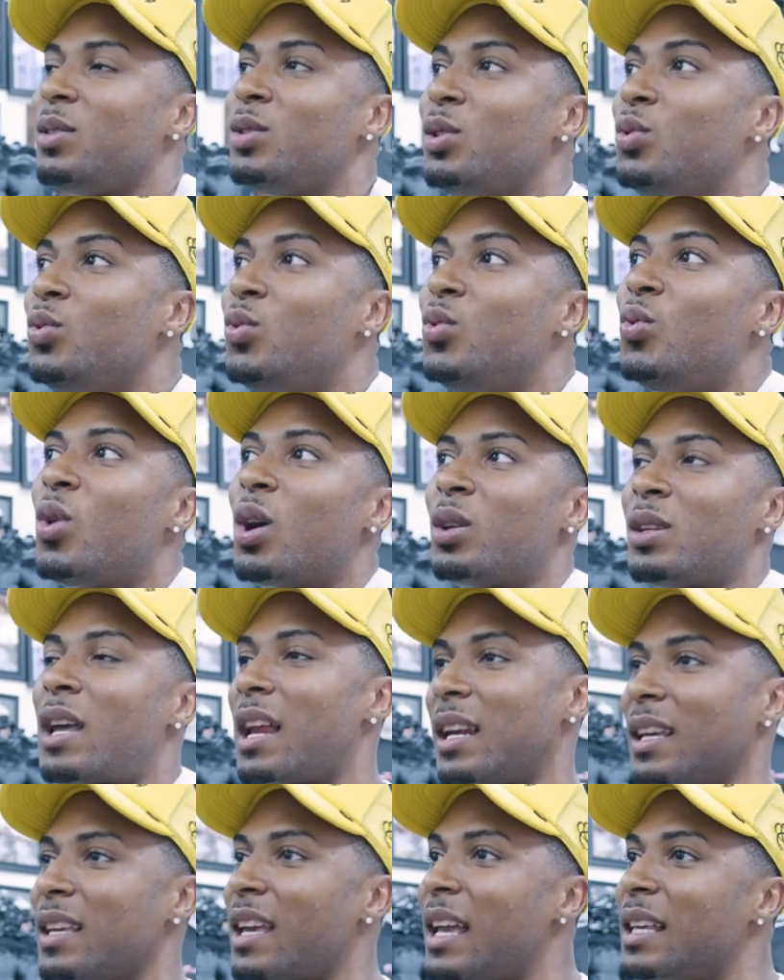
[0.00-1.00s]
you are
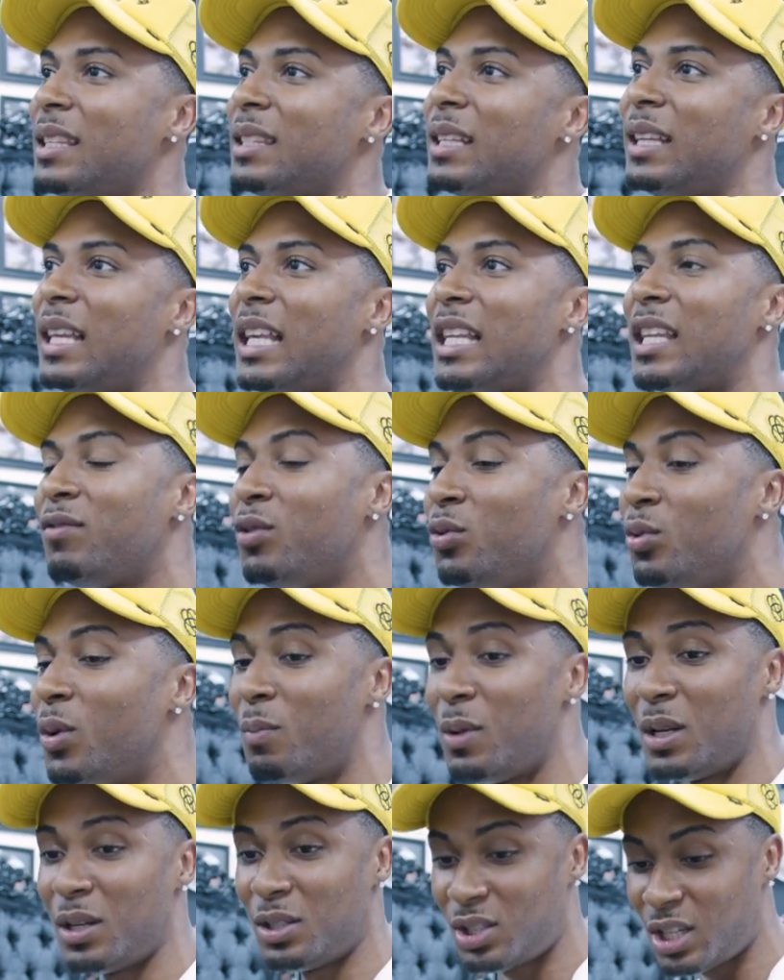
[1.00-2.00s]
not a gangster unless if you
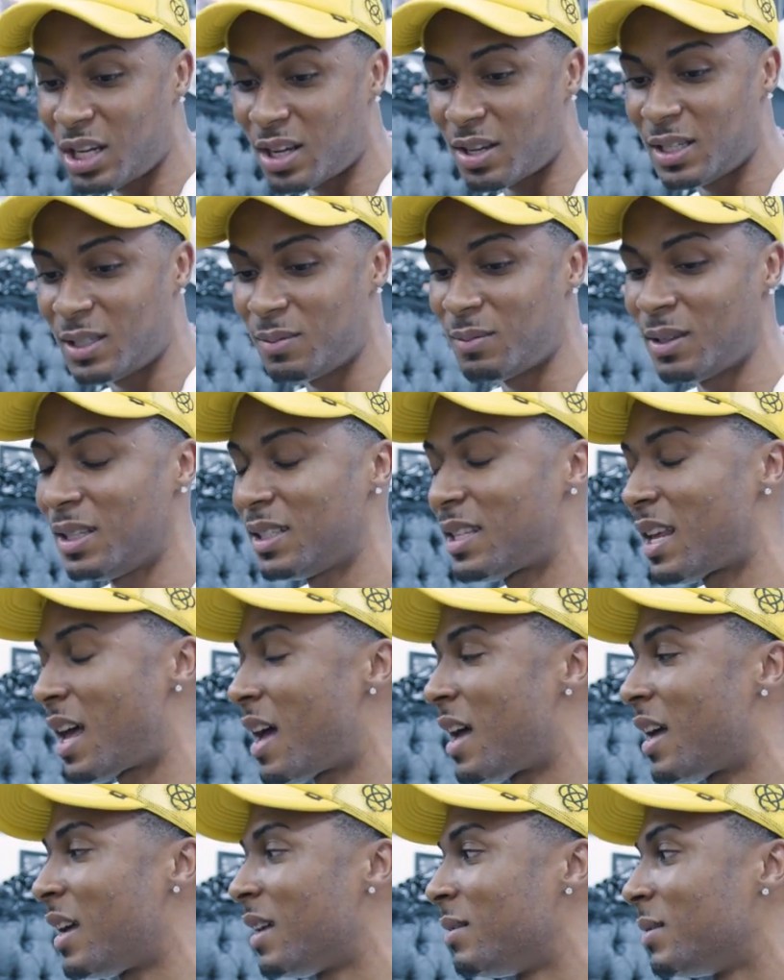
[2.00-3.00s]
done been to jail this many
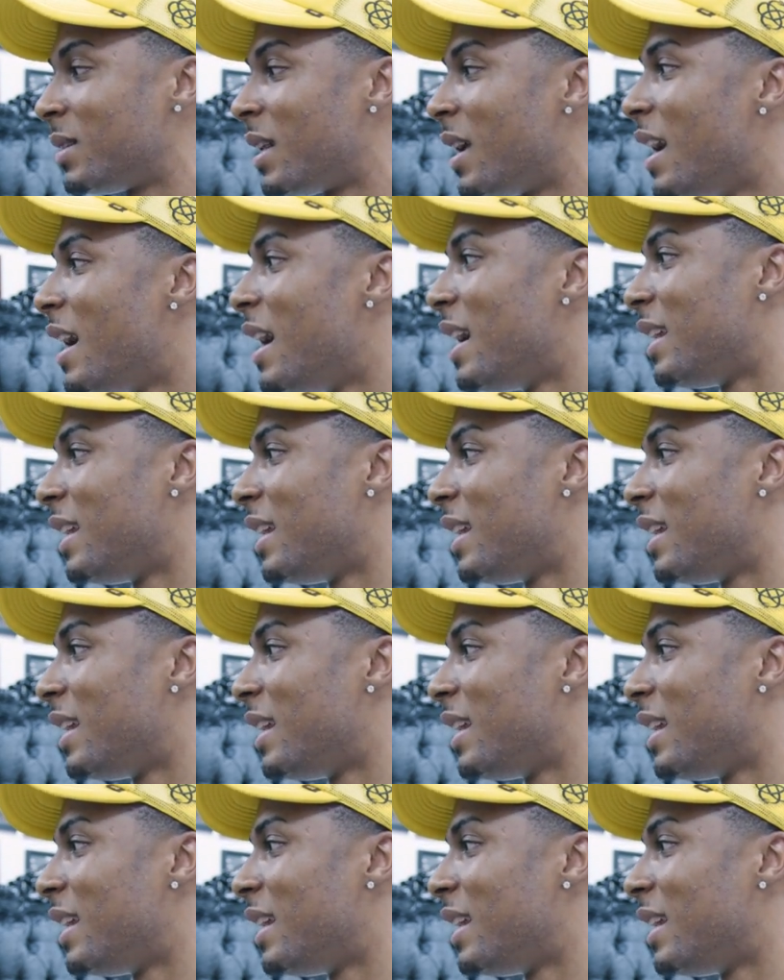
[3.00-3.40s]
times,